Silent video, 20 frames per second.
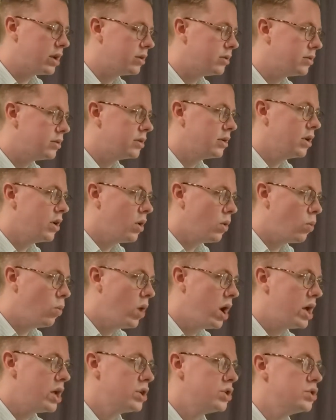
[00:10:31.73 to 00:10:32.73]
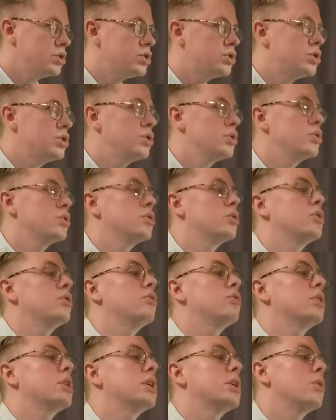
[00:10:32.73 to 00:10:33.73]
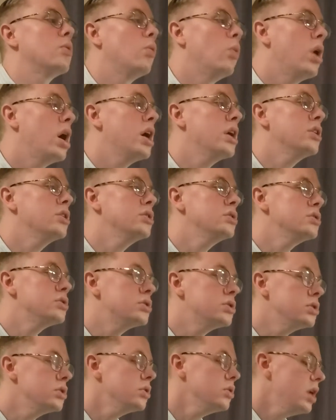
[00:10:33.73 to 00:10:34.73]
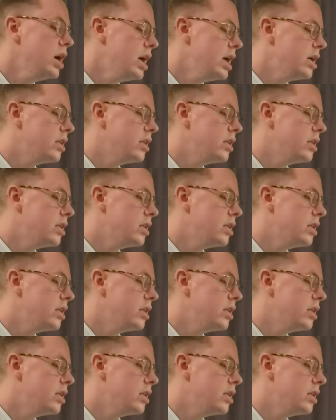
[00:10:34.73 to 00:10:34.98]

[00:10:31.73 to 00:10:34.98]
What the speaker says: 1, 2, 3, 1, 2,